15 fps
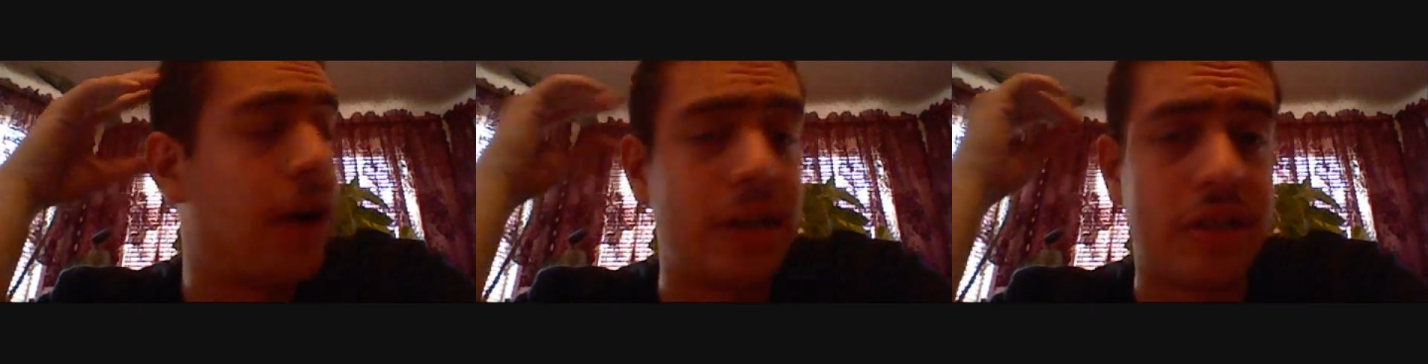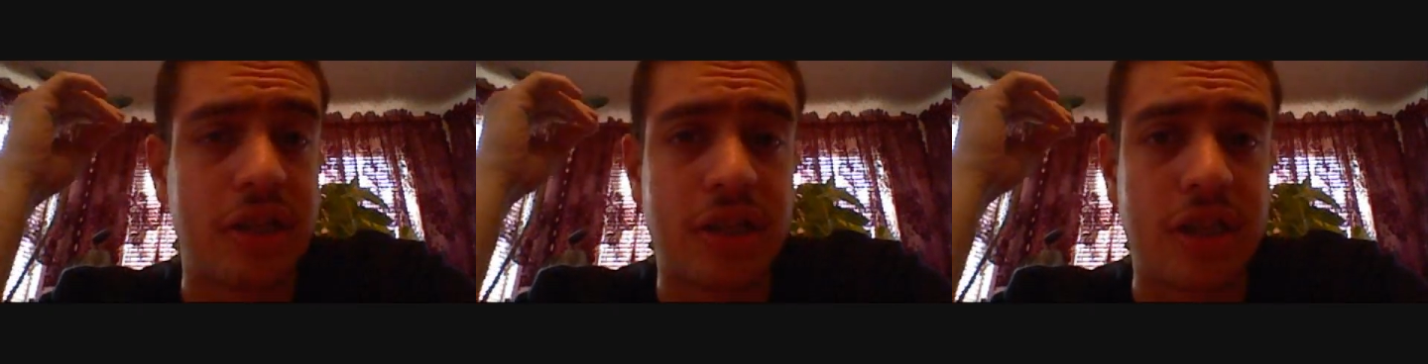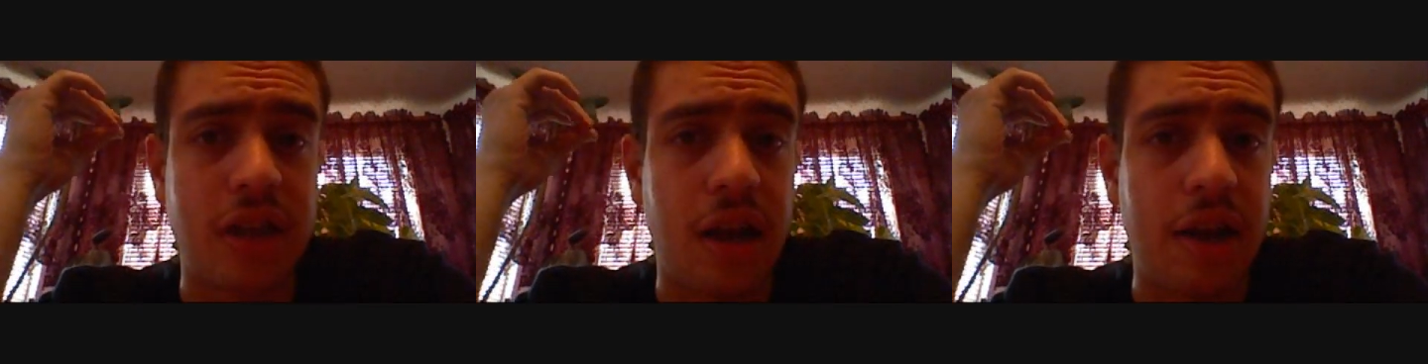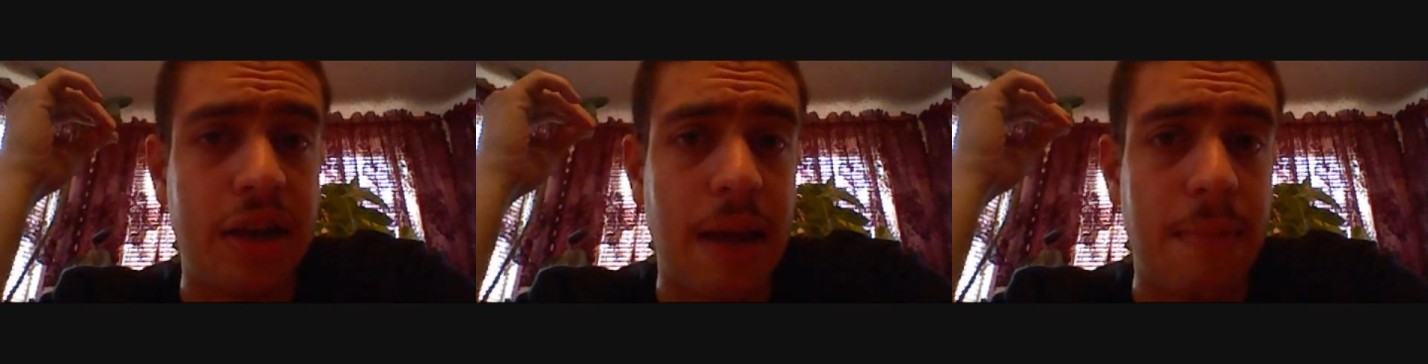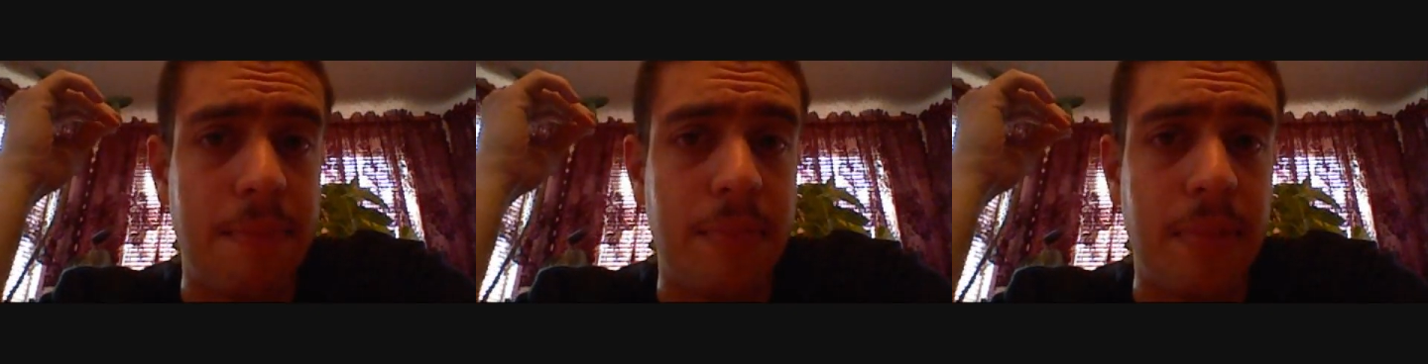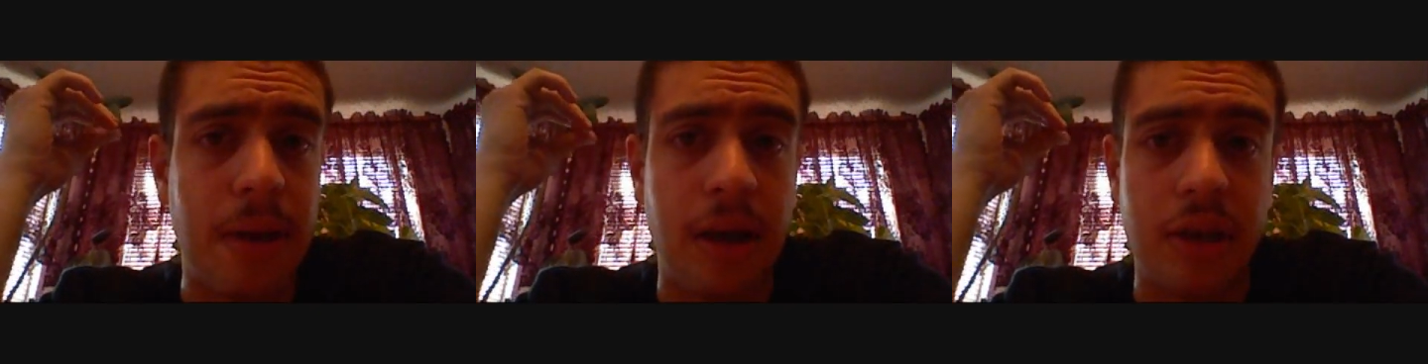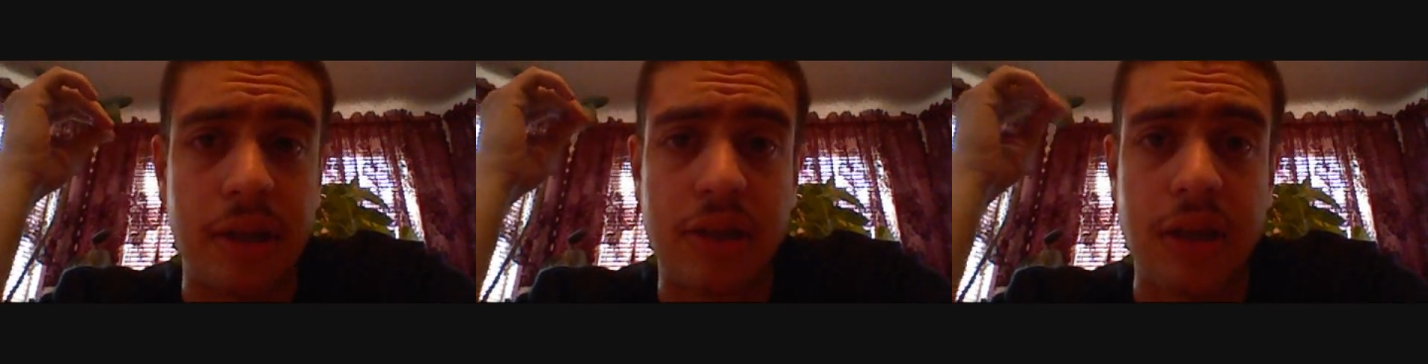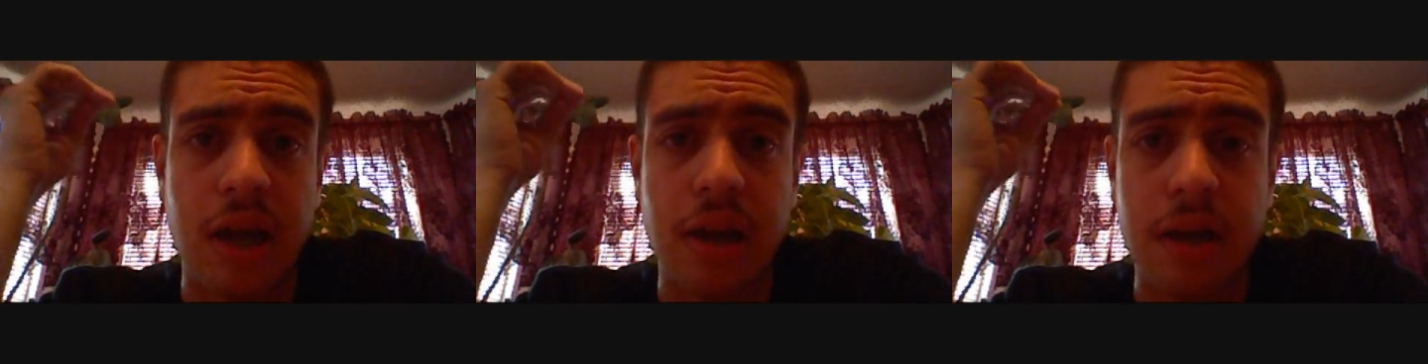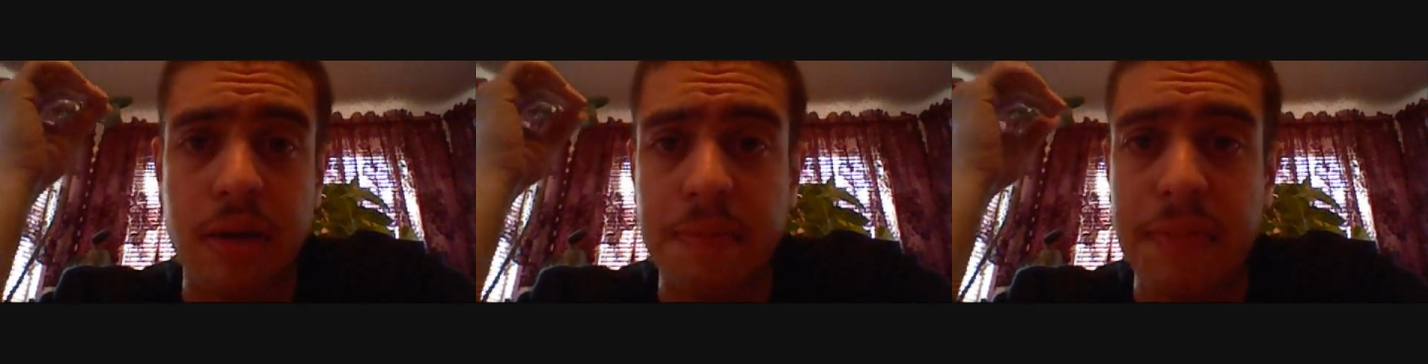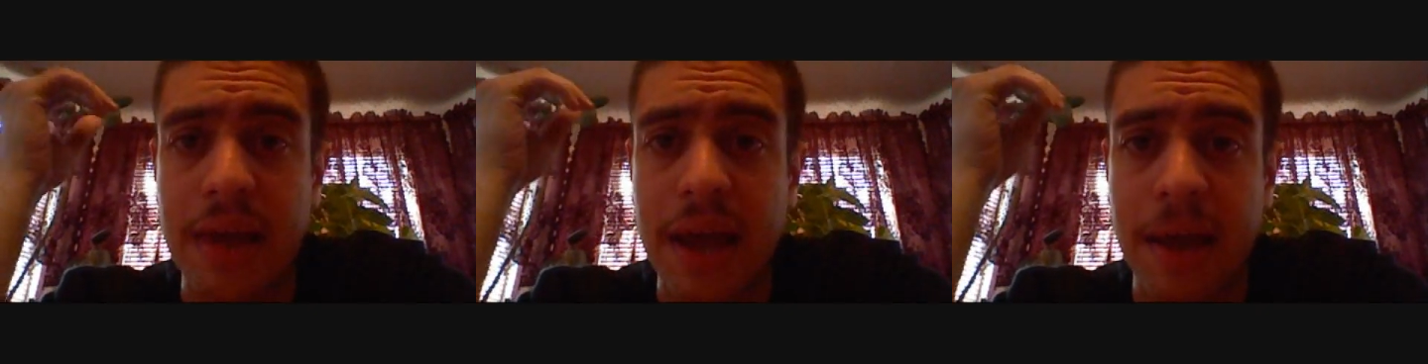provides a
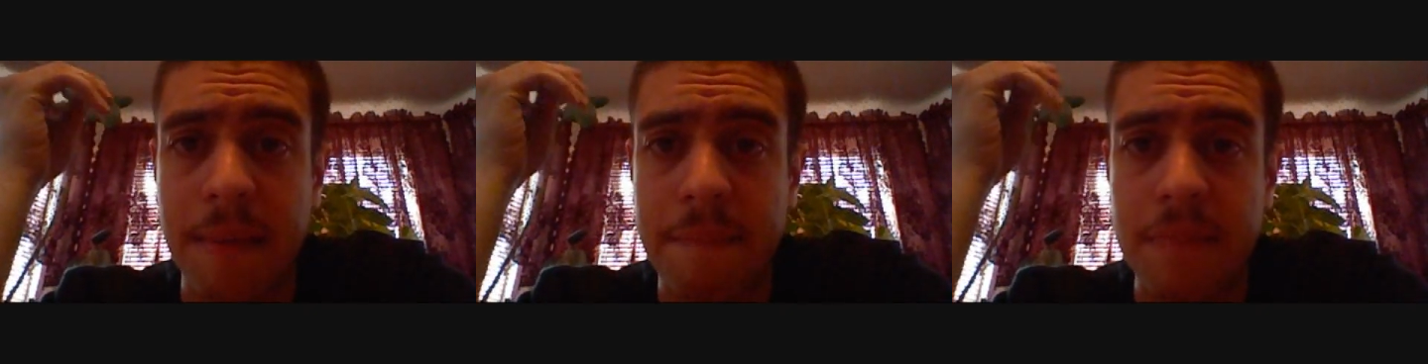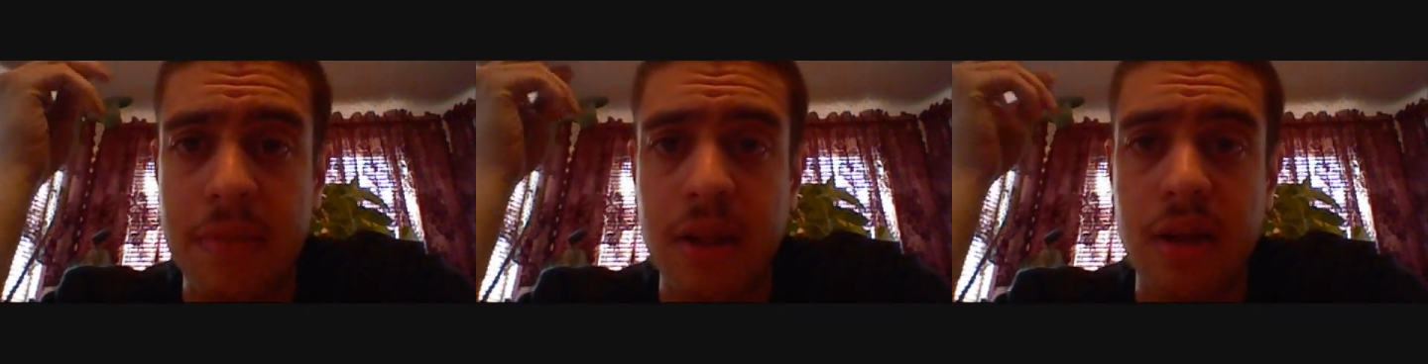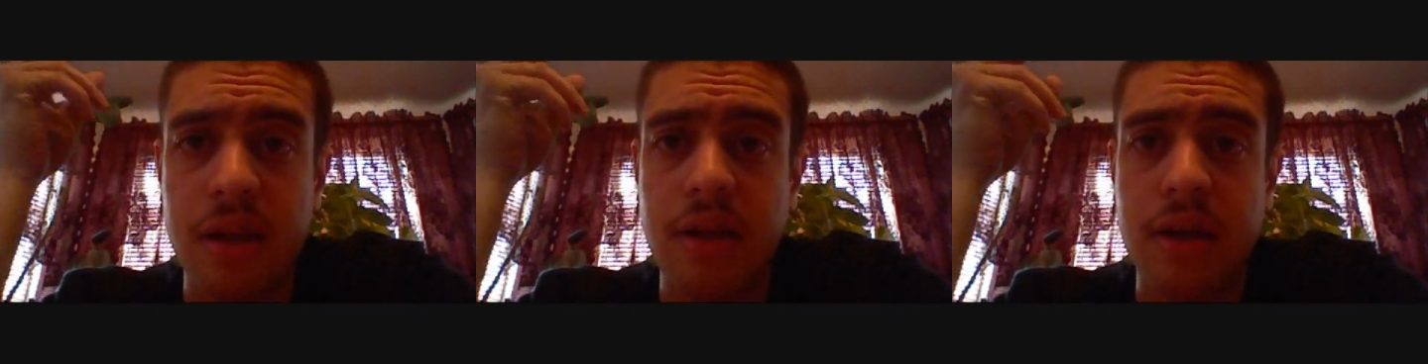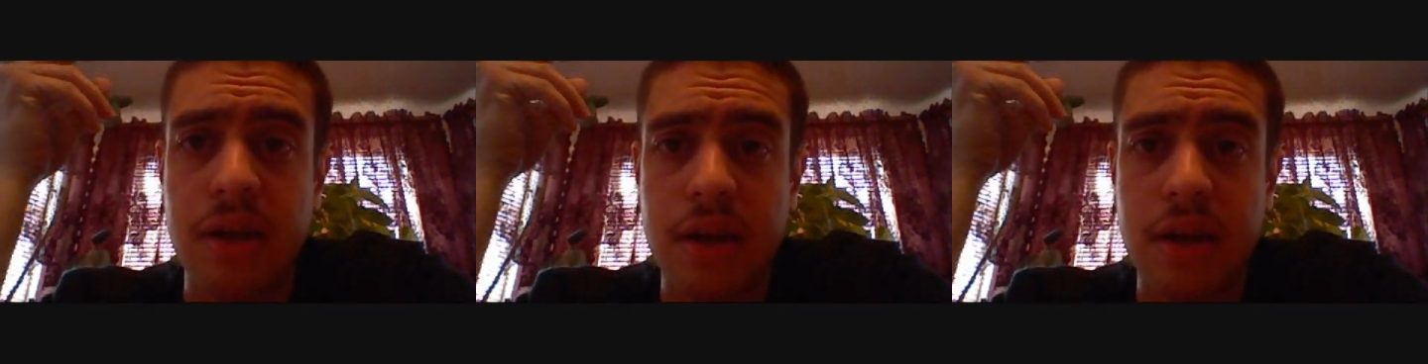solid bat.